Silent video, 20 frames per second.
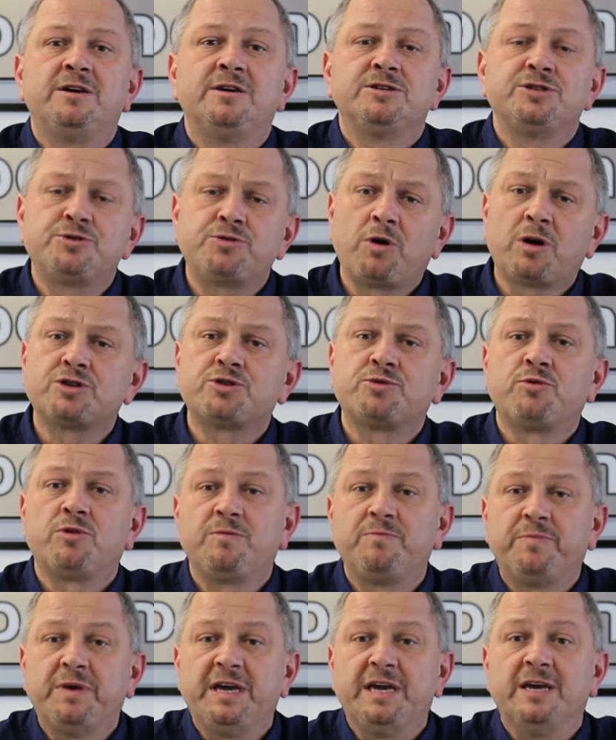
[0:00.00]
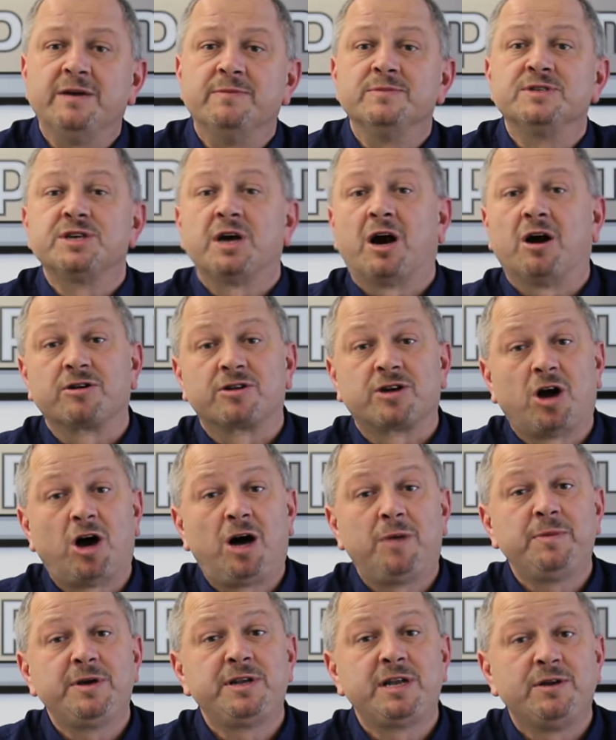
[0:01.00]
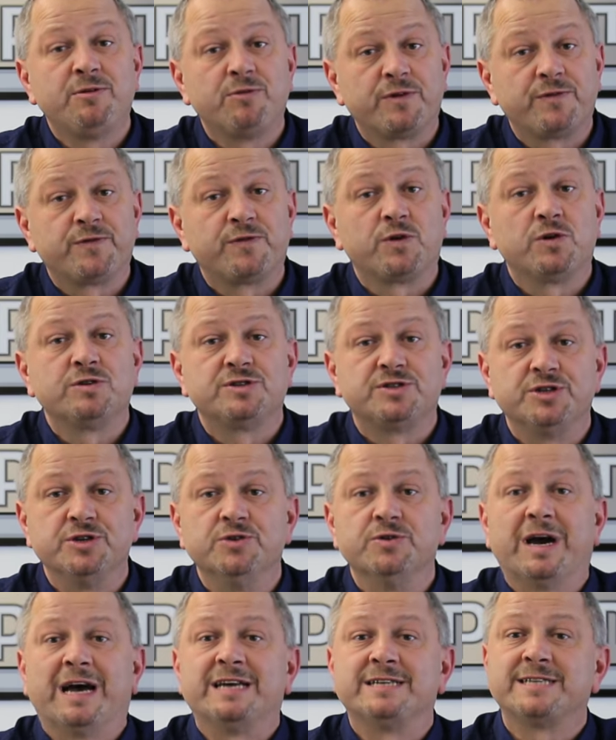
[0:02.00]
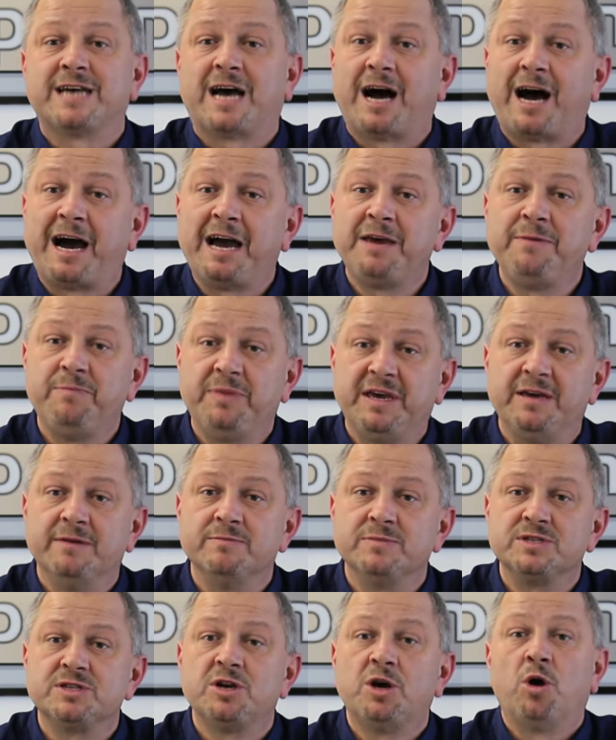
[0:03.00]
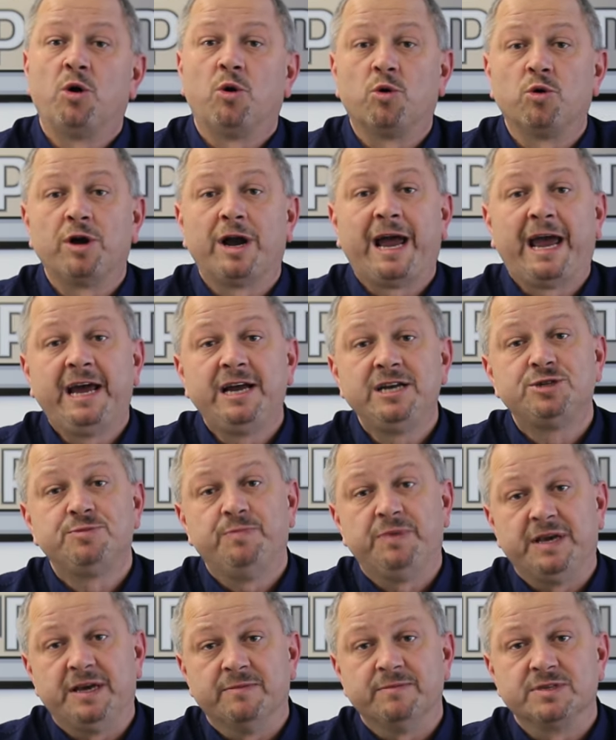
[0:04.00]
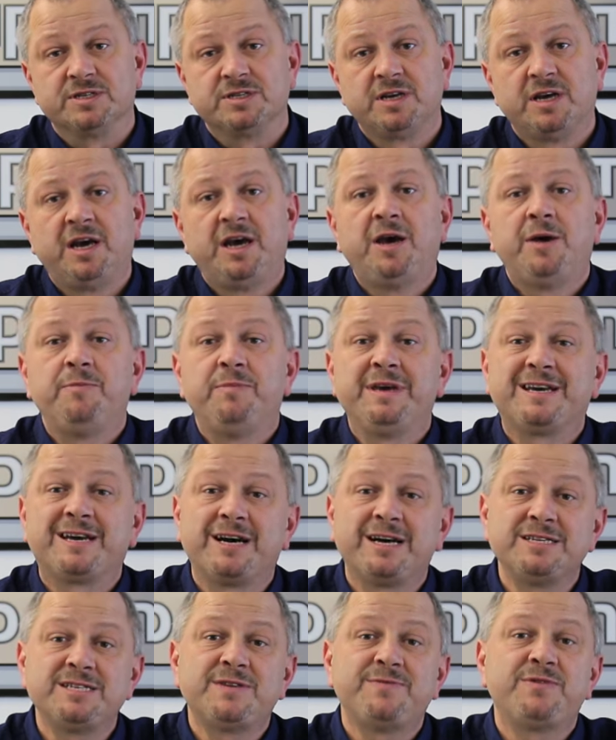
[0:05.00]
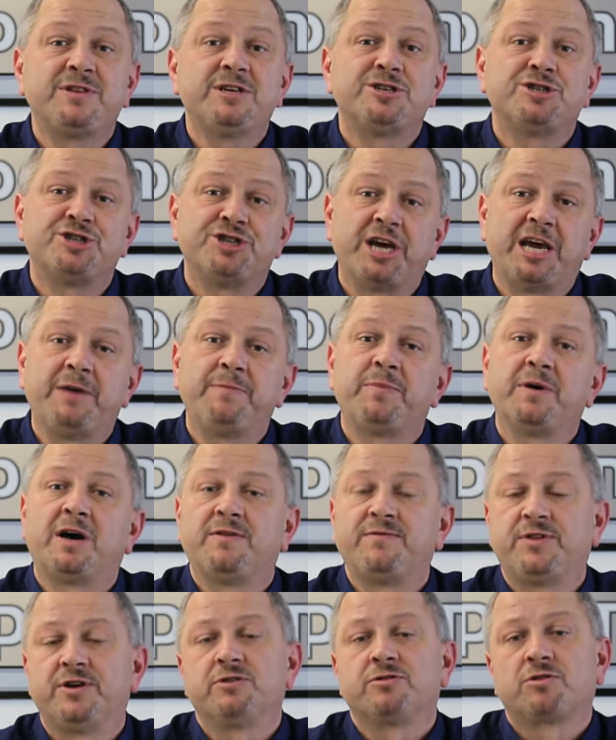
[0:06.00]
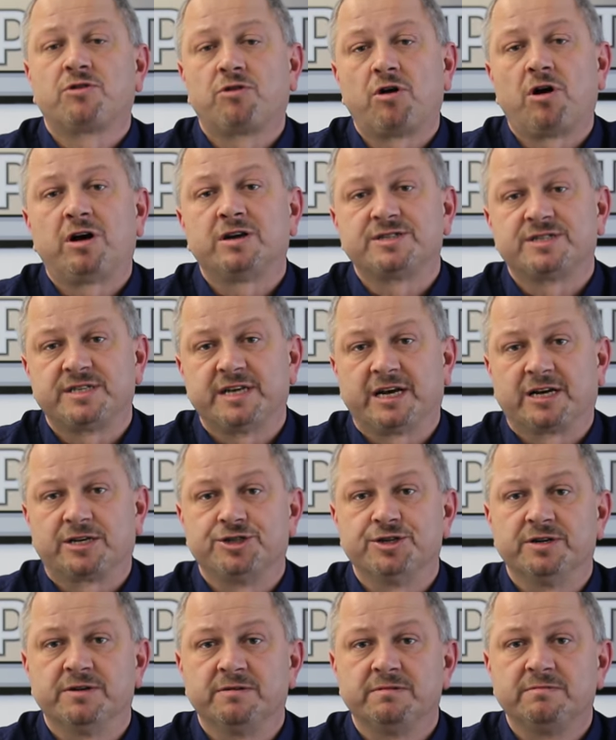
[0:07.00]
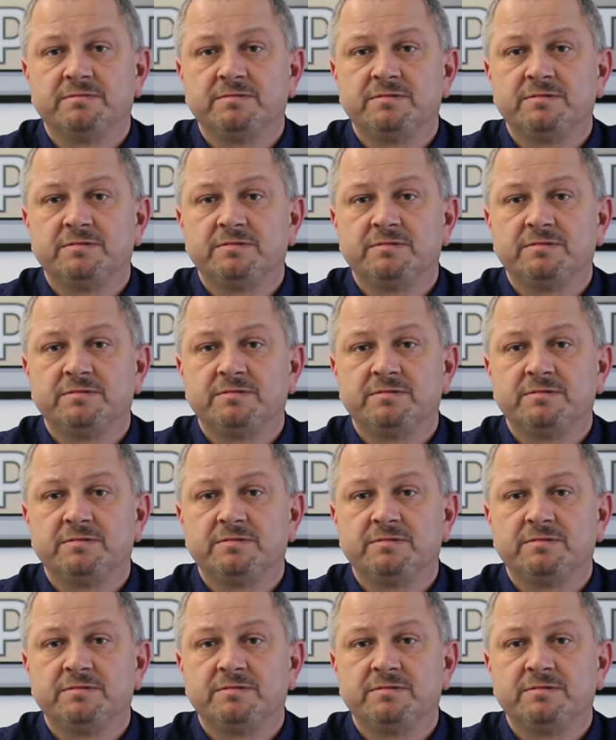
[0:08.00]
Structural beams are commonly referred to as I-beams or H-beams because of the shape of their cross-section.